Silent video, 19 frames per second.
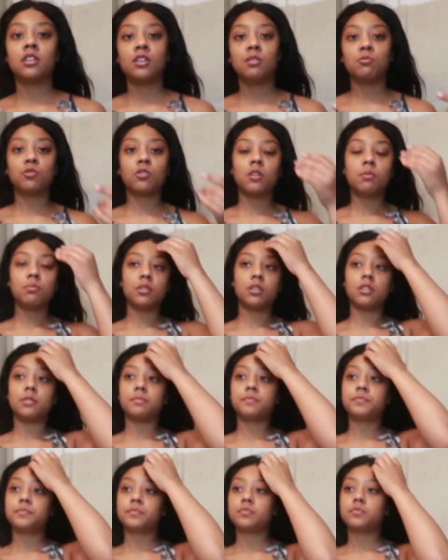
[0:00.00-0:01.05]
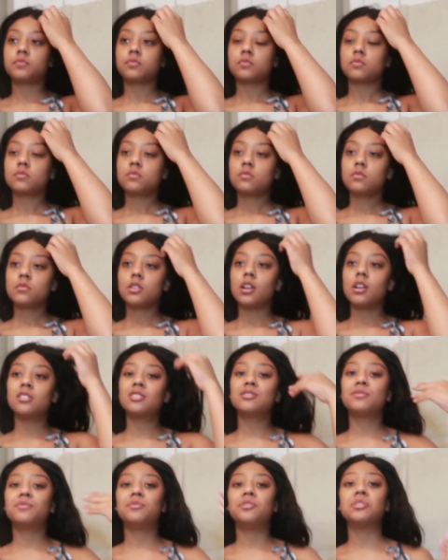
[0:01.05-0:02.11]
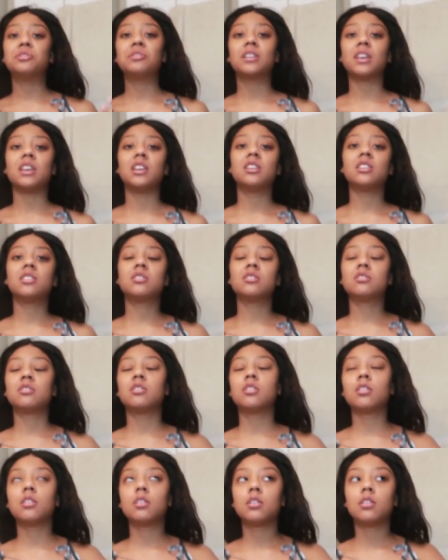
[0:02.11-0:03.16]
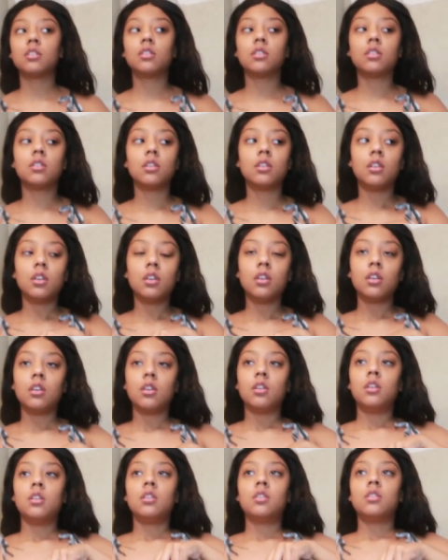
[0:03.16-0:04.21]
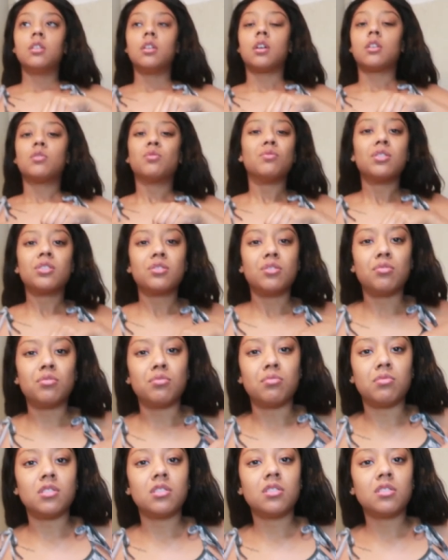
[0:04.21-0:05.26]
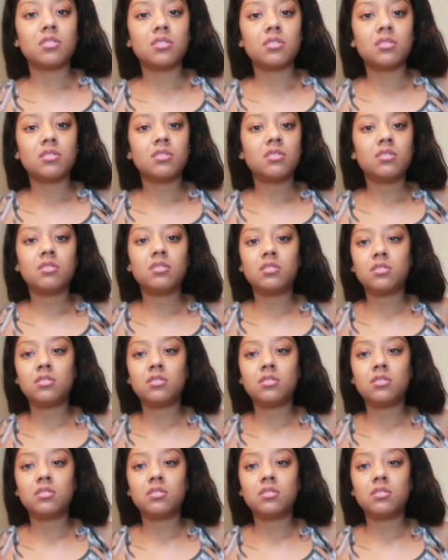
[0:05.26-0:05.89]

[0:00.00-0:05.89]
anymore, but I just feel like, I don't want to go to work. I